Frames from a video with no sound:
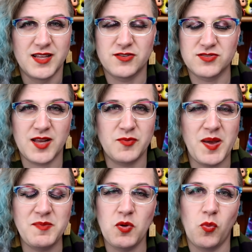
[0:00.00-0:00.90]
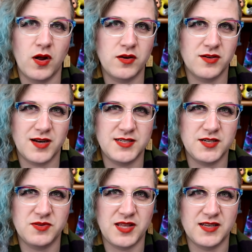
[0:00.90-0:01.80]
There's like maybe one good
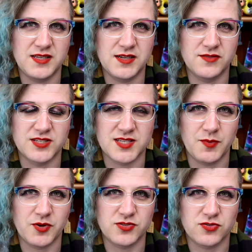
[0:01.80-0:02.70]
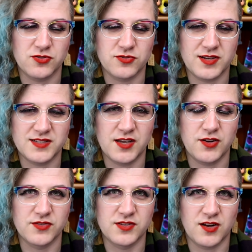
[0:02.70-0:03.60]
idea with the idea of the cyber controller trying to take
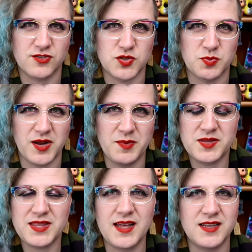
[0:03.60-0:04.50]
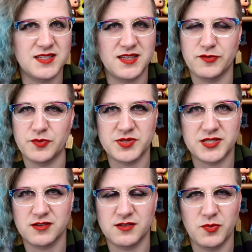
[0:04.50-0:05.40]
over the Doctor's brain, but that isn't even
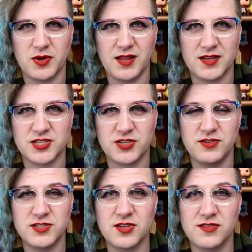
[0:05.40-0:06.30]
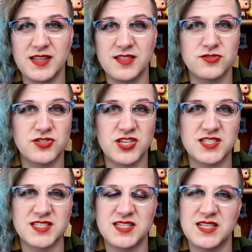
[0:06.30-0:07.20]
particularly well executed. So then there's
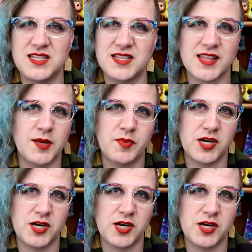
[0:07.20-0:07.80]
just nothing but